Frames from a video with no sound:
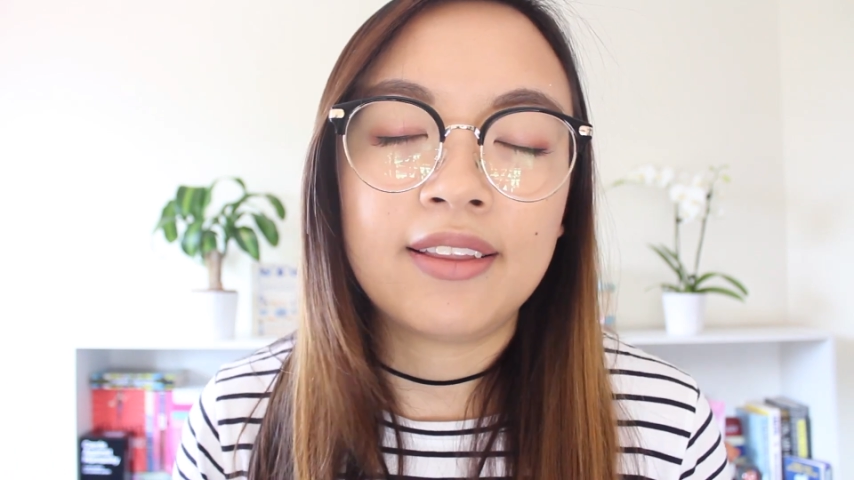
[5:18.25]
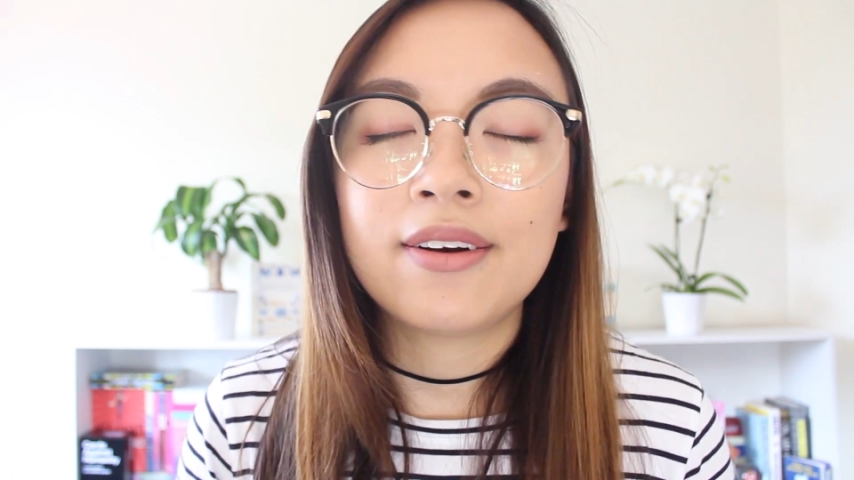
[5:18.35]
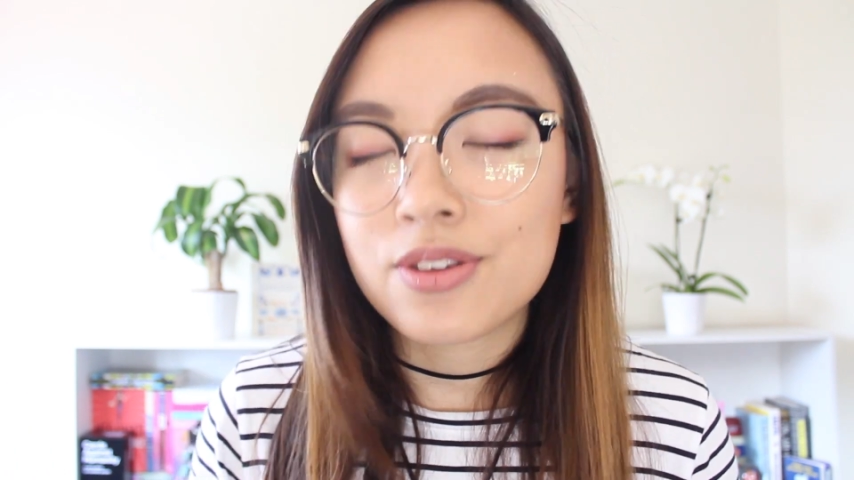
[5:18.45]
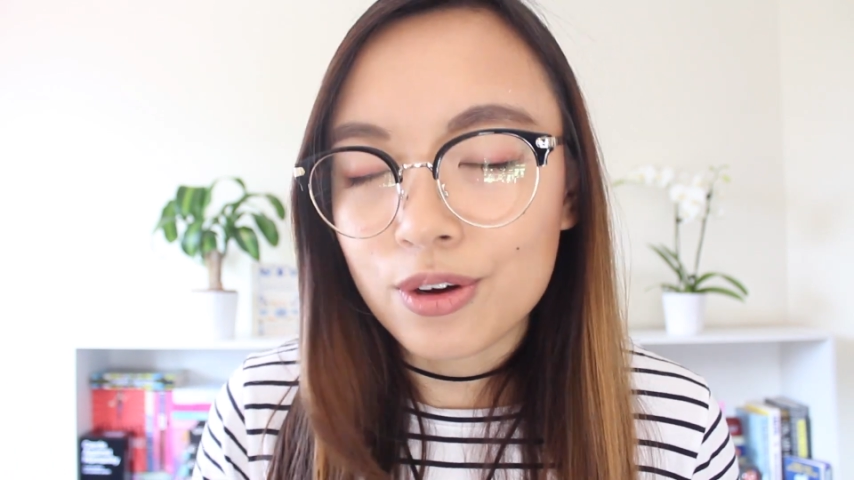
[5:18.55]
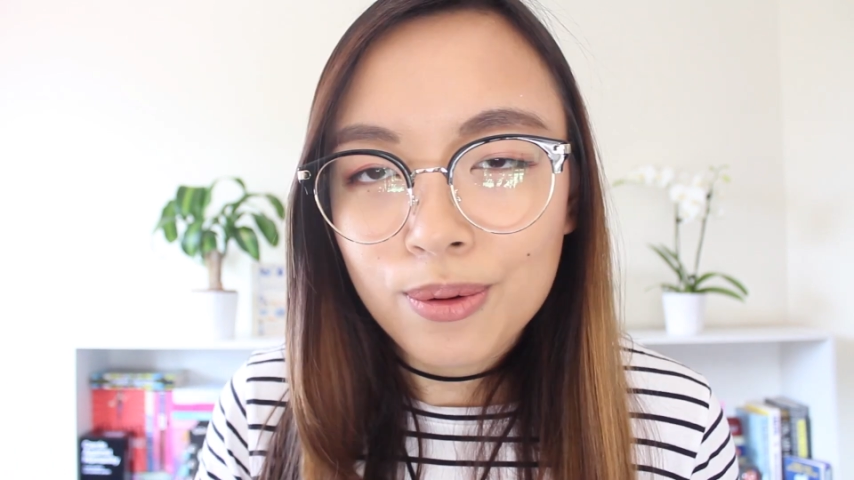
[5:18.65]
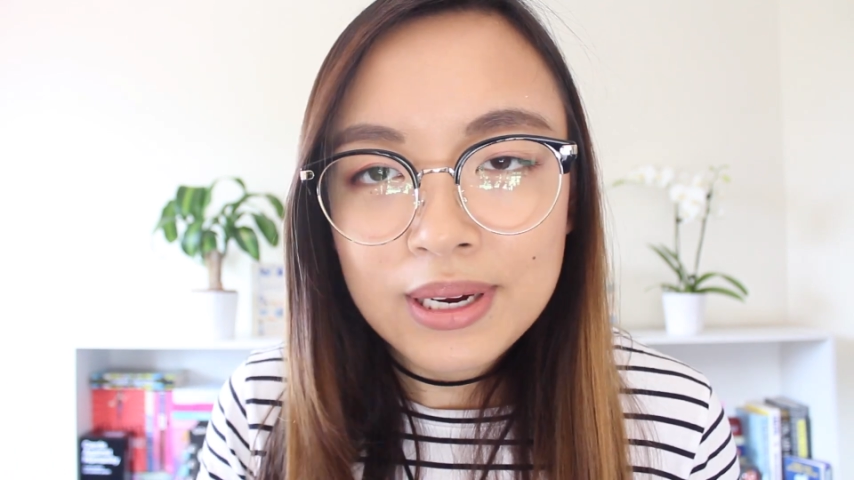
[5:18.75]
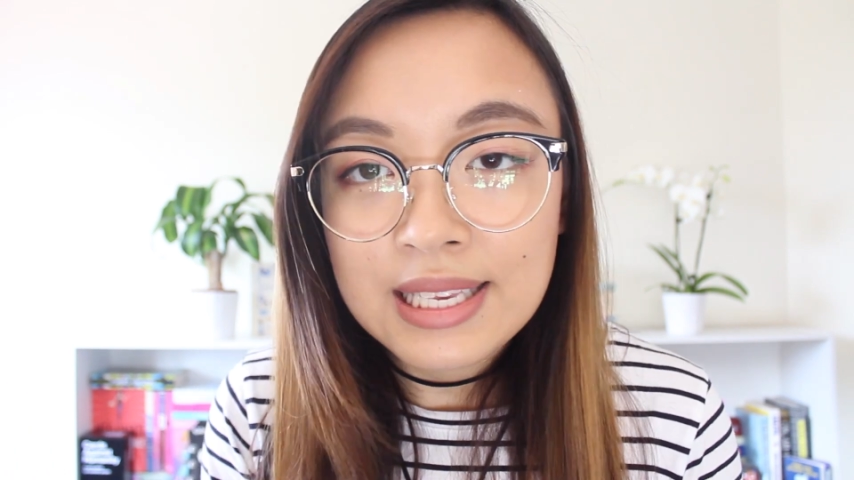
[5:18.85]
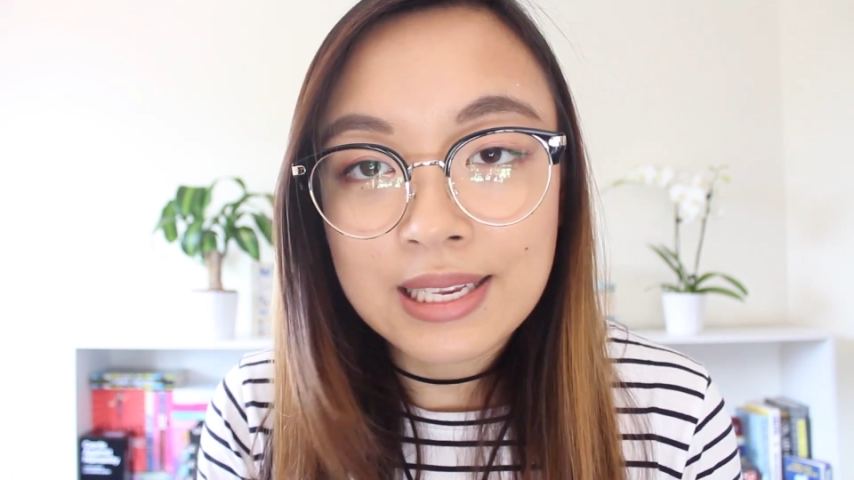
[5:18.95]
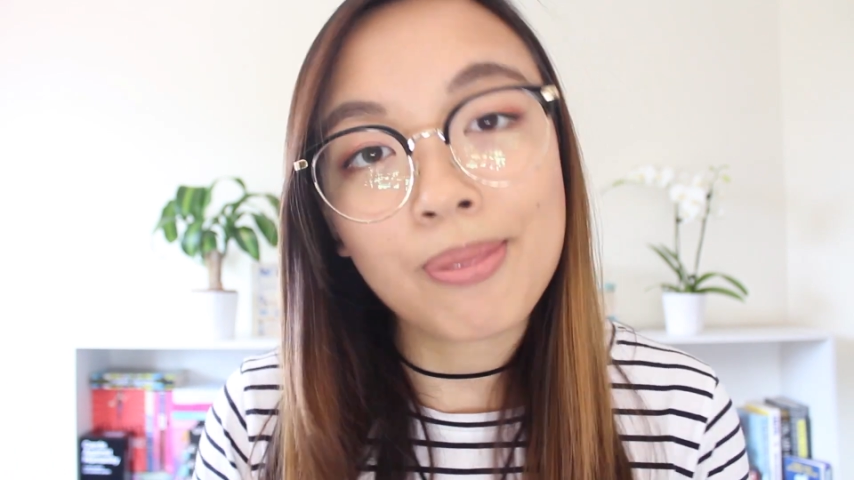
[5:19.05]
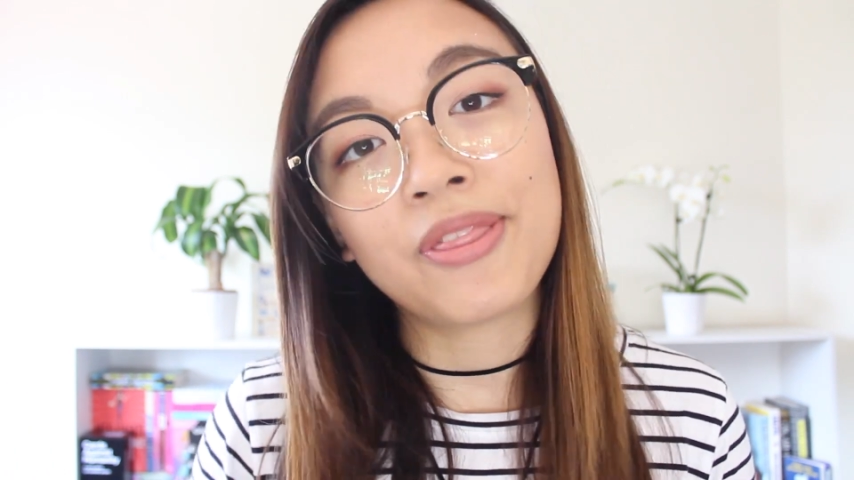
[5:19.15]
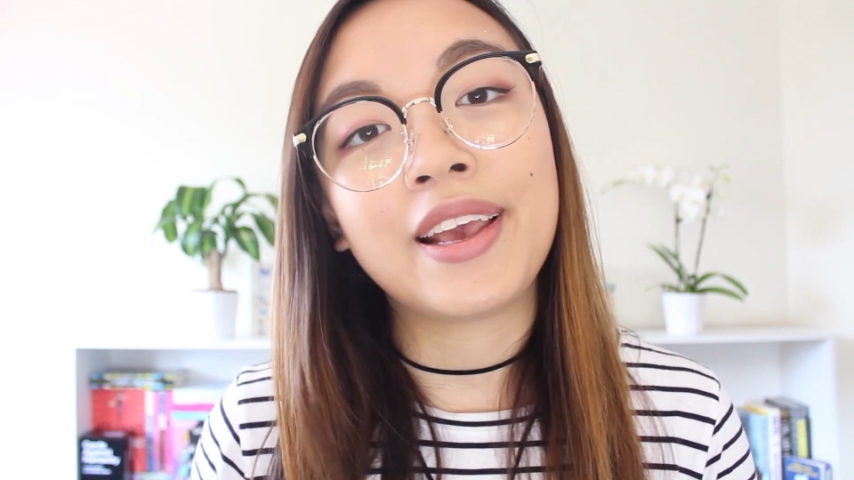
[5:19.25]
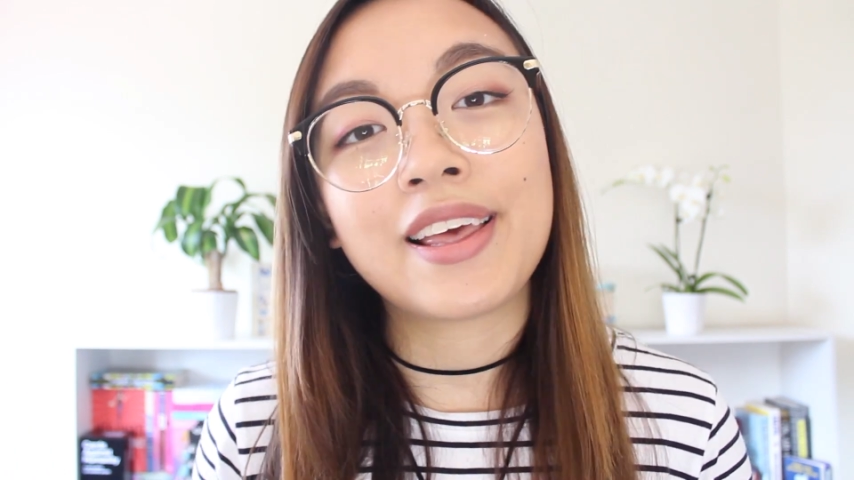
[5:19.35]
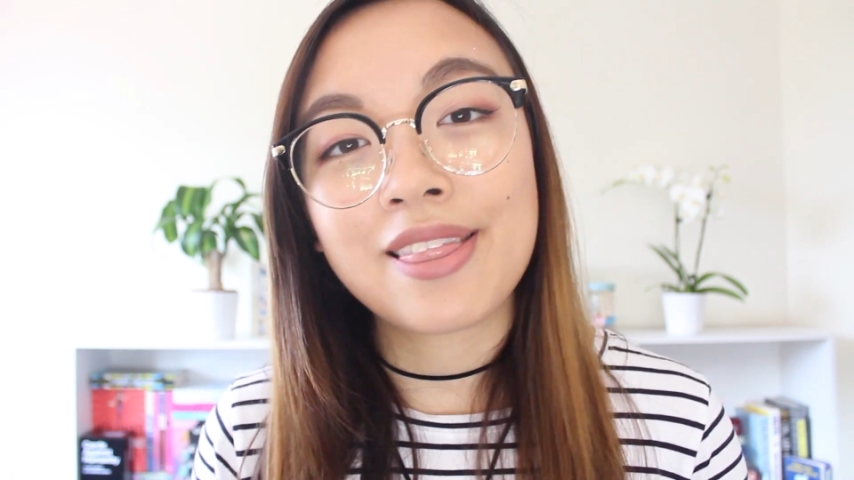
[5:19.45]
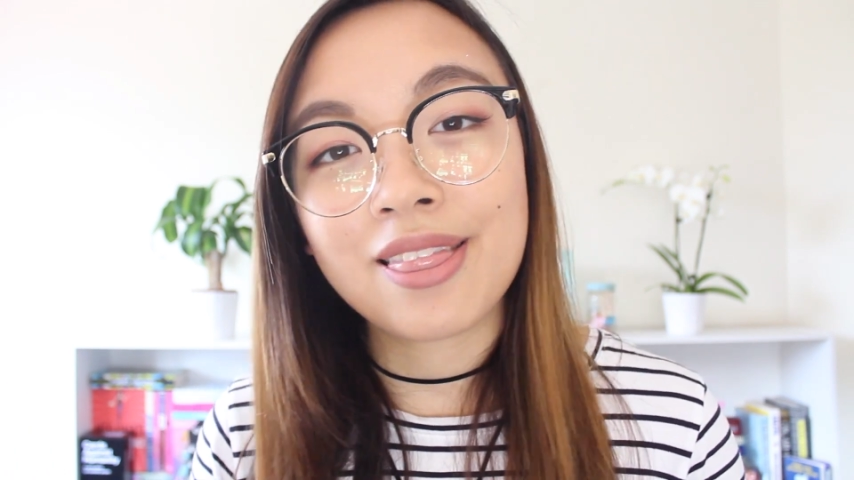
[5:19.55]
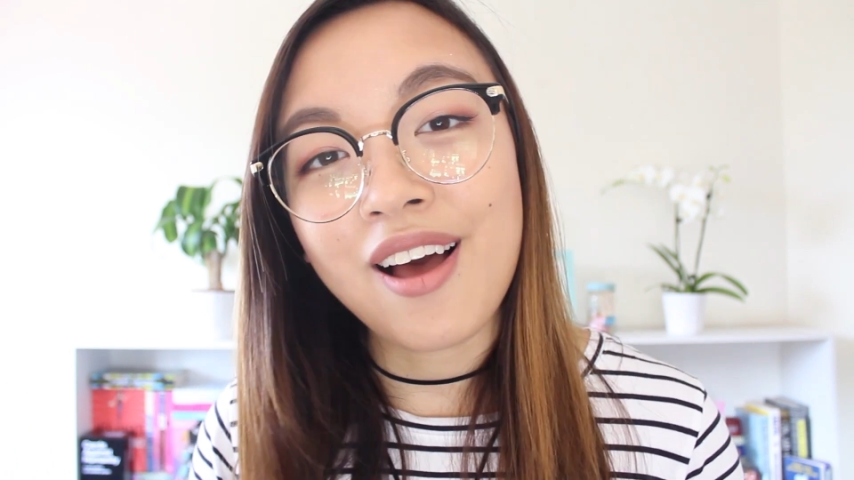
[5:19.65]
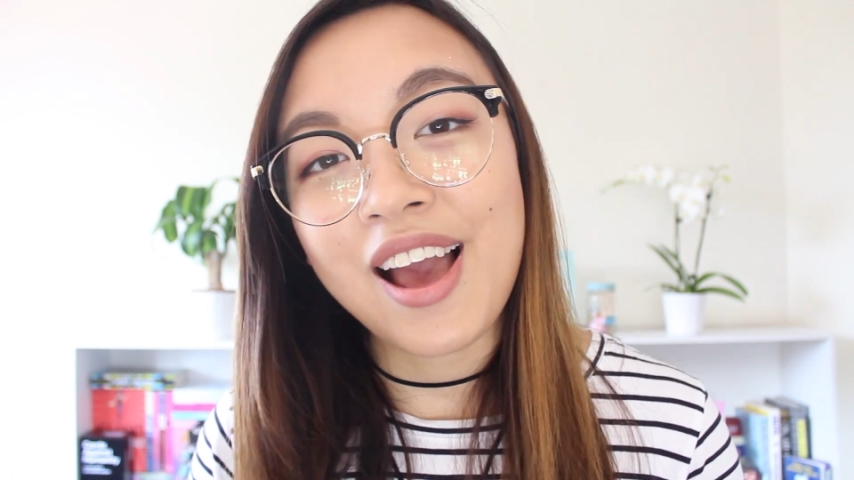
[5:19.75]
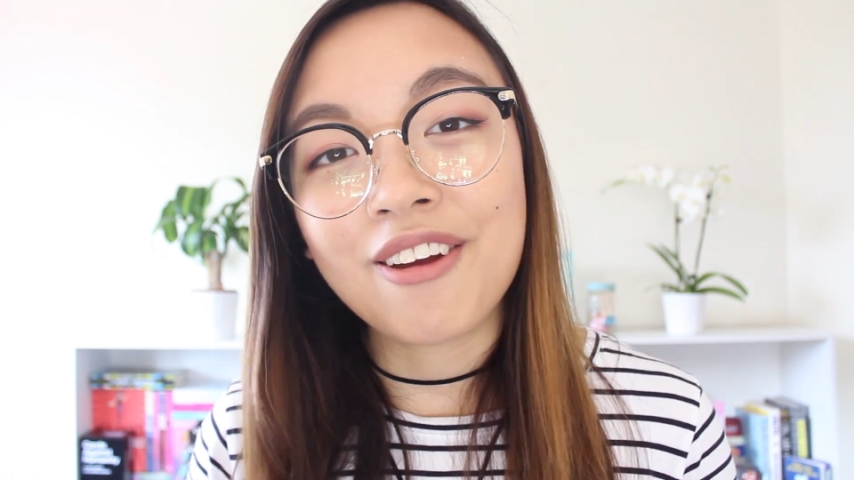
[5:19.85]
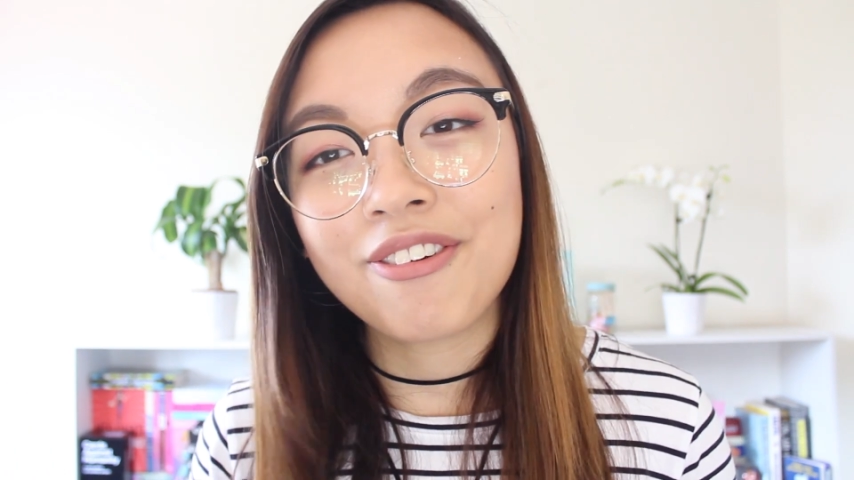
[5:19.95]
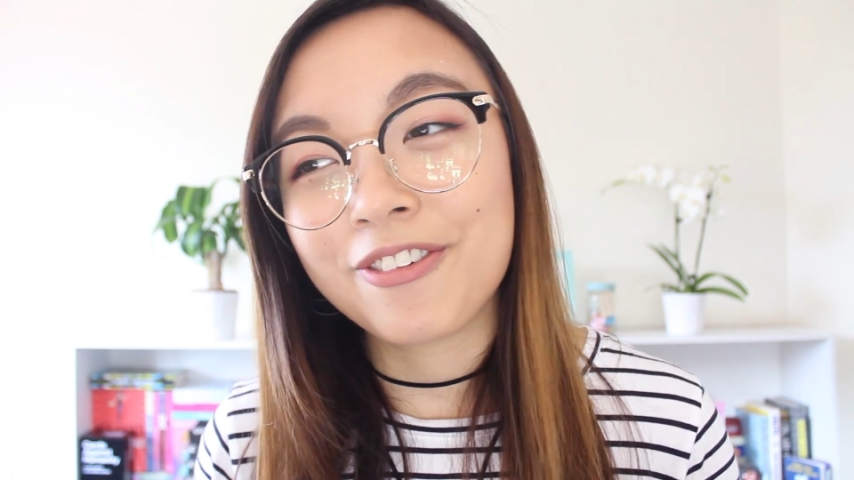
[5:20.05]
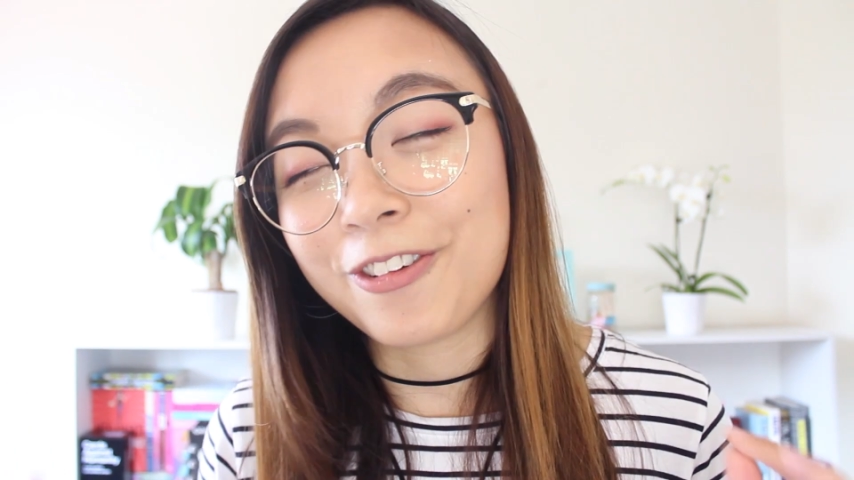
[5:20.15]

There is always something in life